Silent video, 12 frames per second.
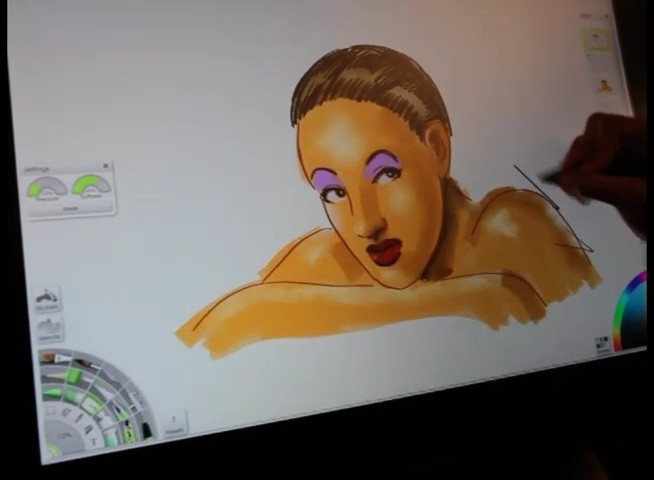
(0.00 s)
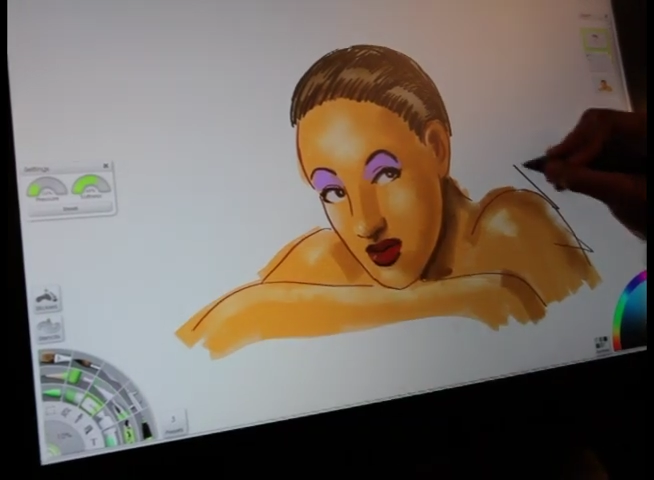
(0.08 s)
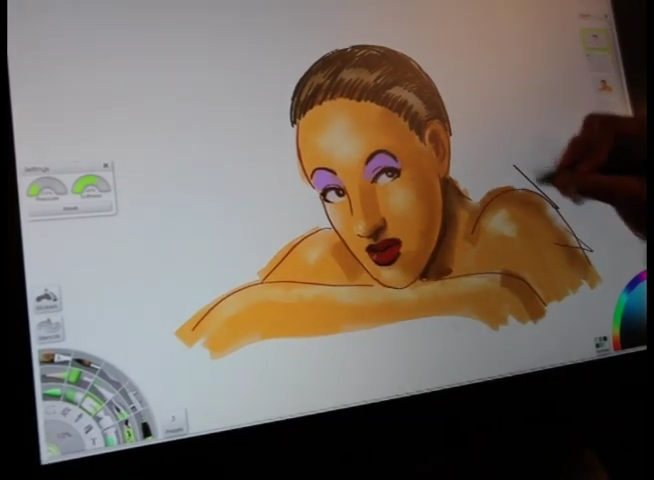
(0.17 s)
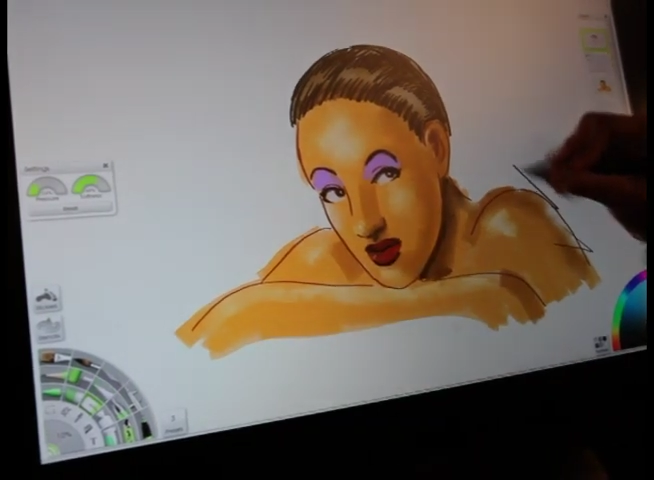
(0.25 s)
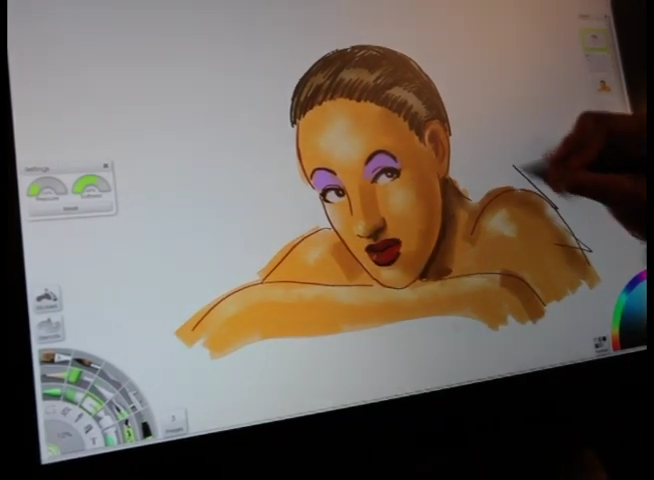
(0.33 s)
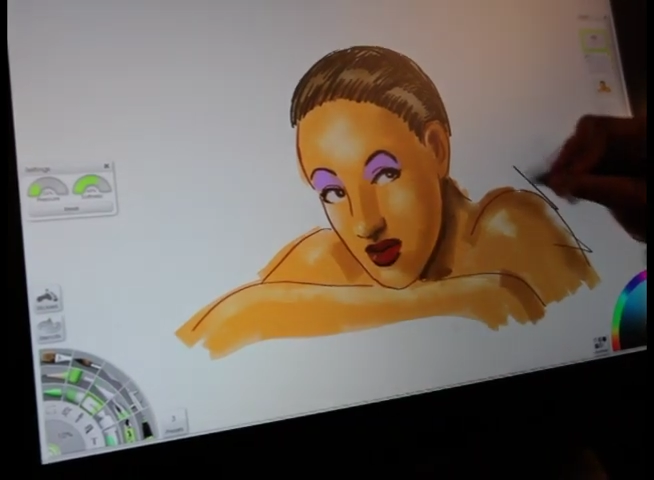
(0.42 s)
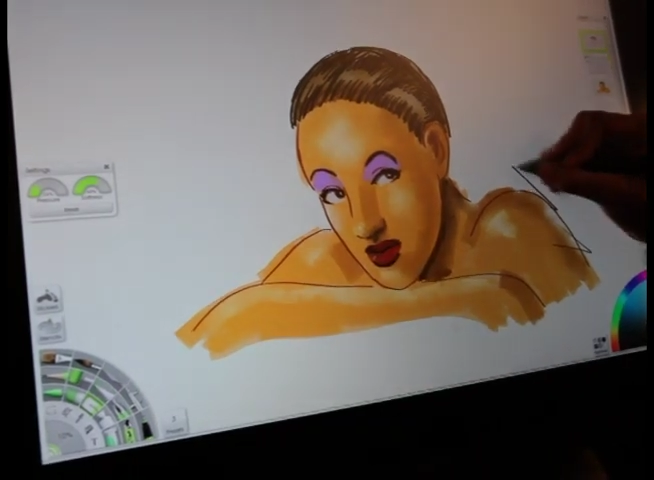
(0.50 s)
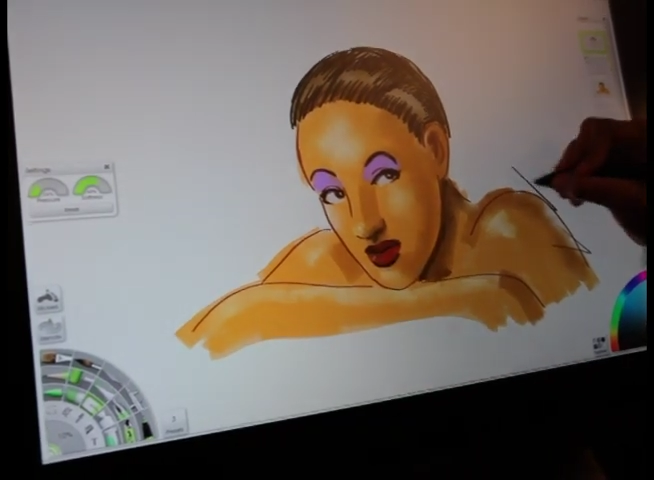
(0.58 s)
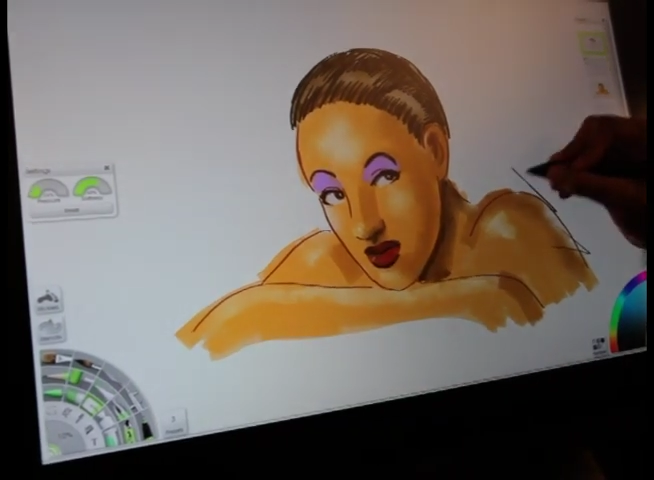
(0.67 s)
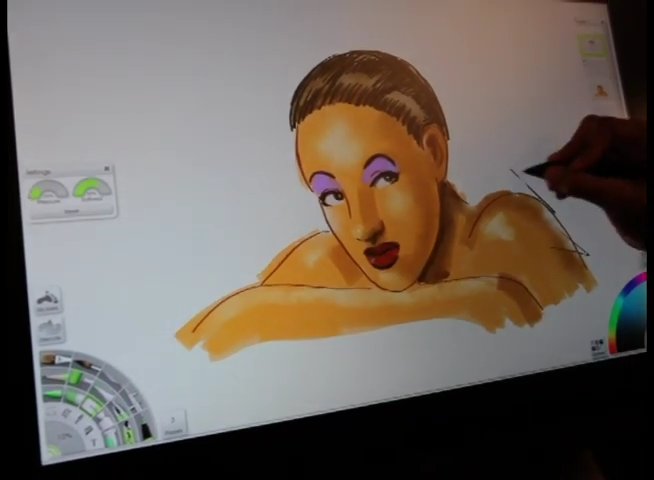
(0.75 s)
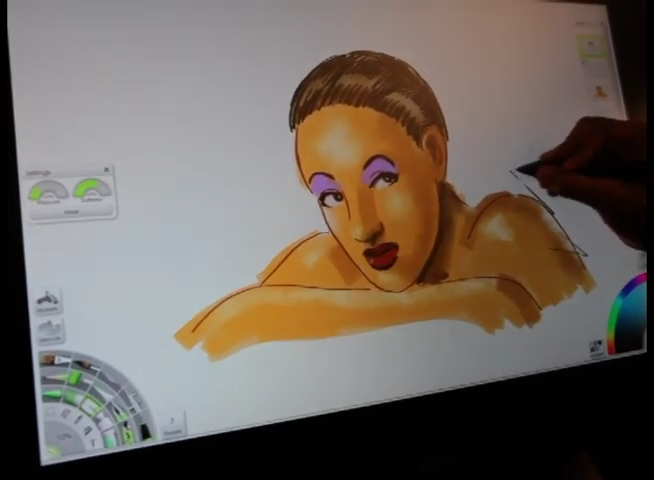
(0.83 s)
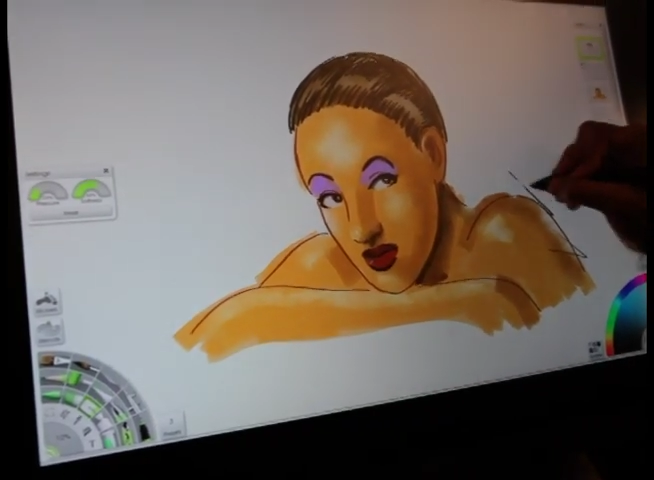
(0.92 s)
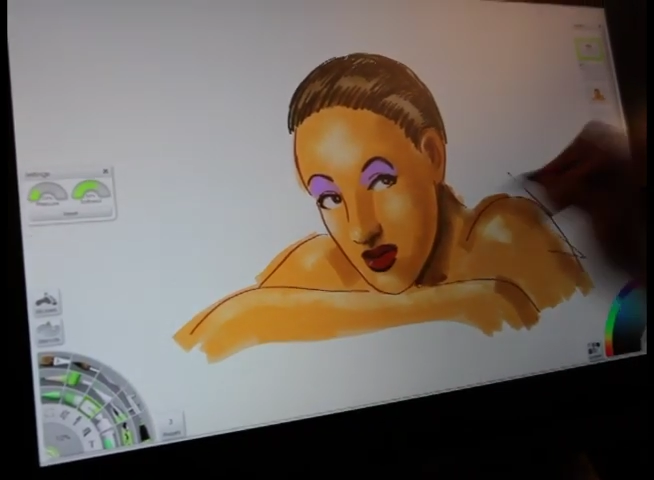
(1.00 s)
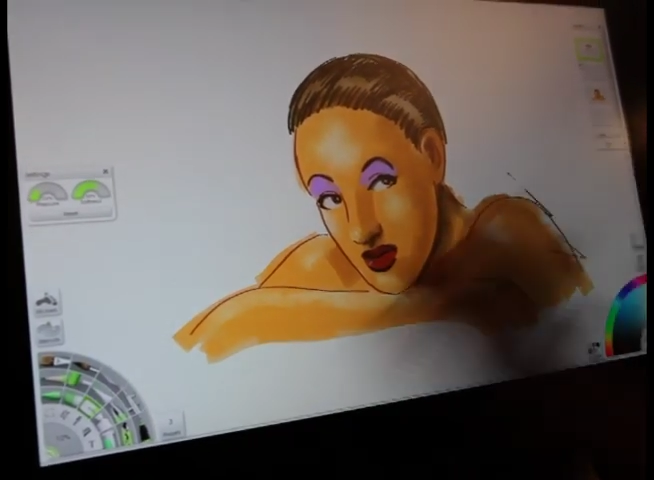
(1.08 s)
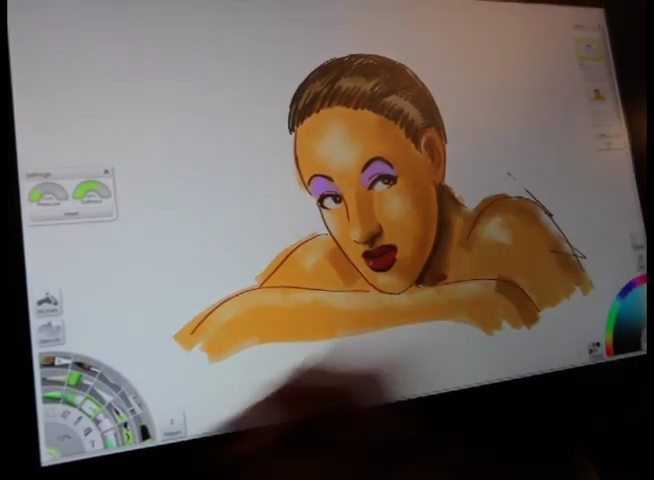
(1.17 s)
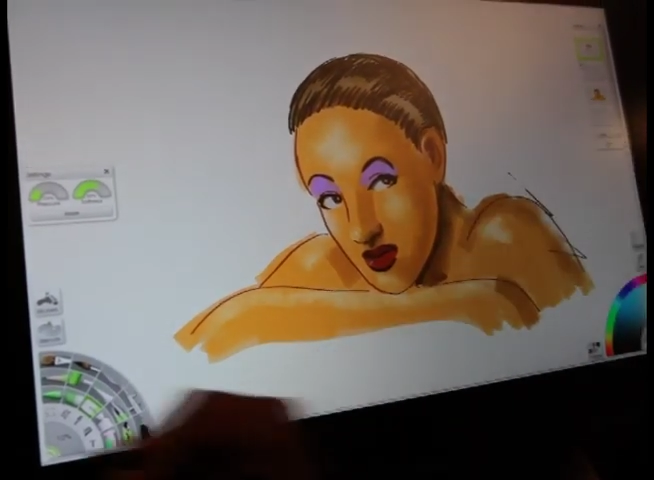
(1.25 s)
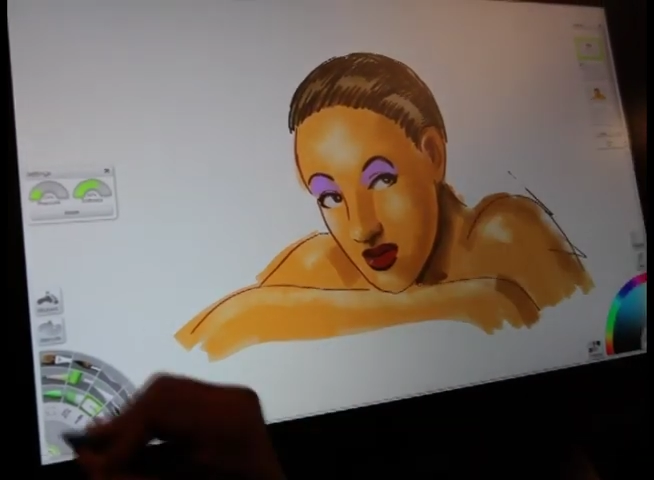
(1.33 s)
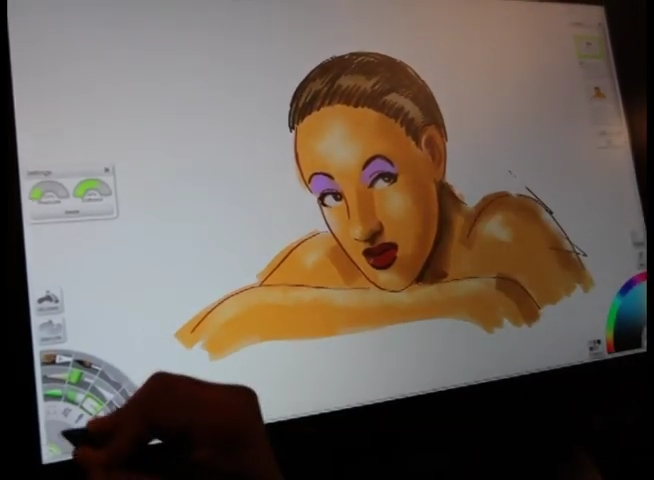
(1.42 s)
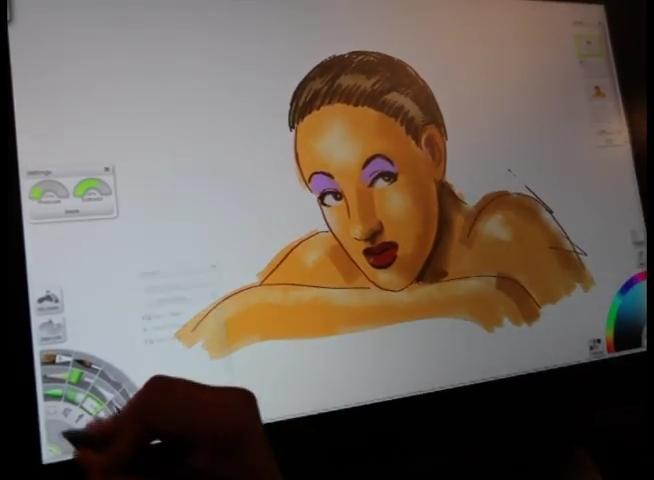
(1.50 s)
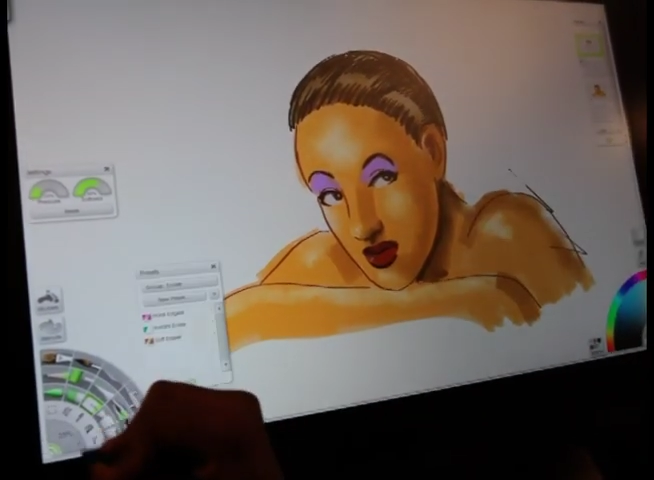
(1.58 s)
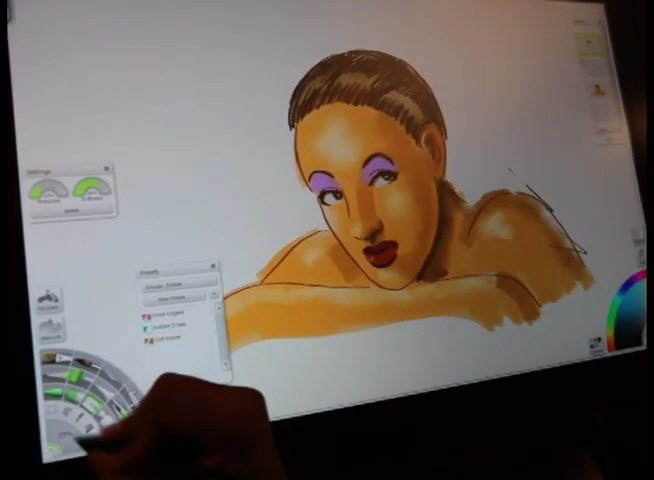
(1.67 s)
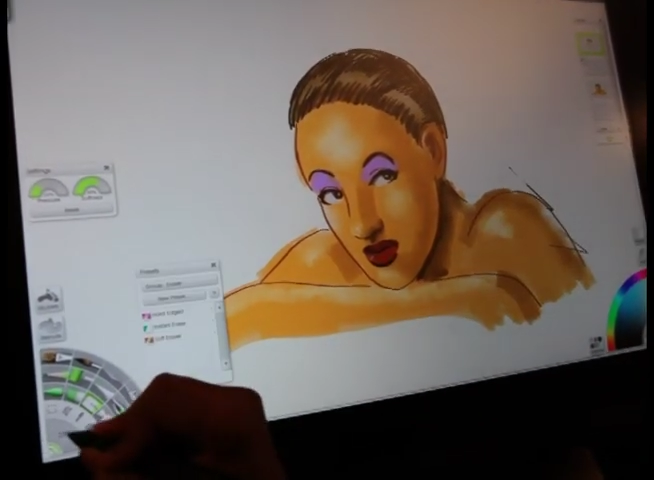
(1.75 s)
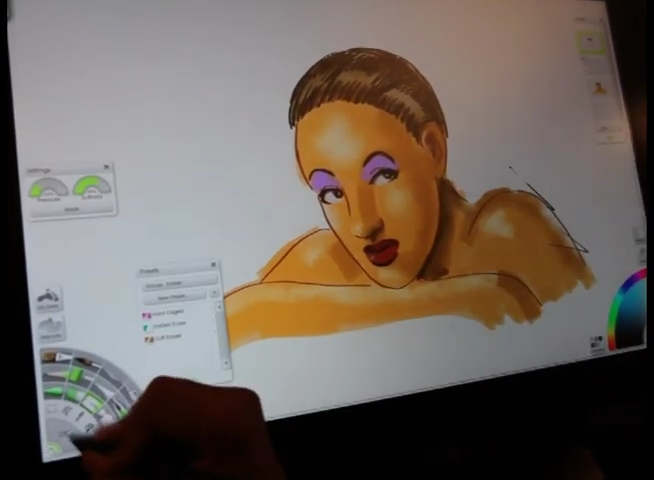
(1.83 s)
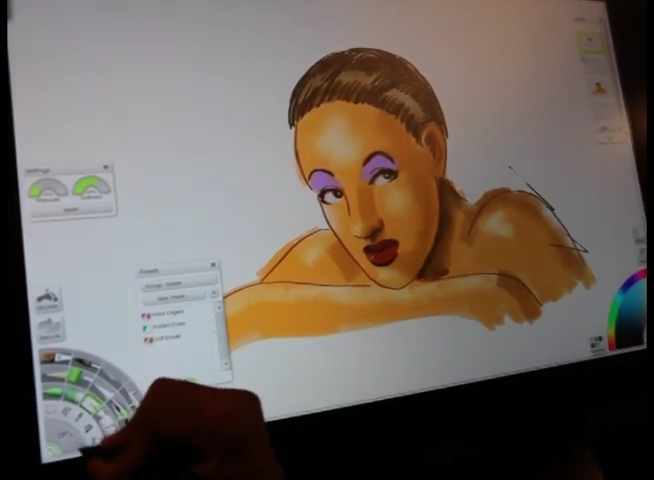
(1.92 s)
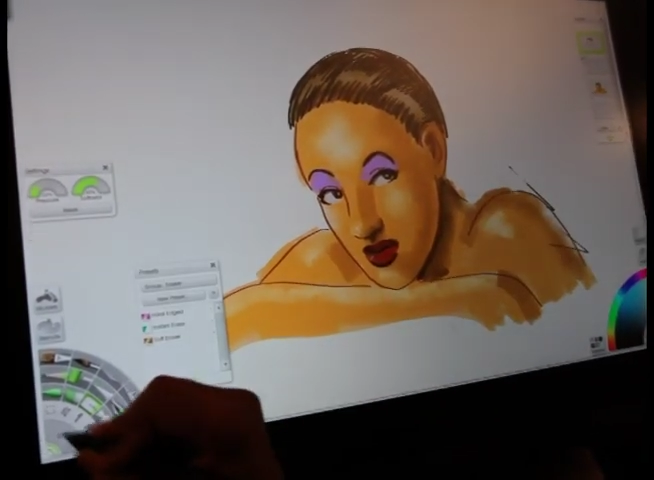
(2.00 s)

and so since this layer is on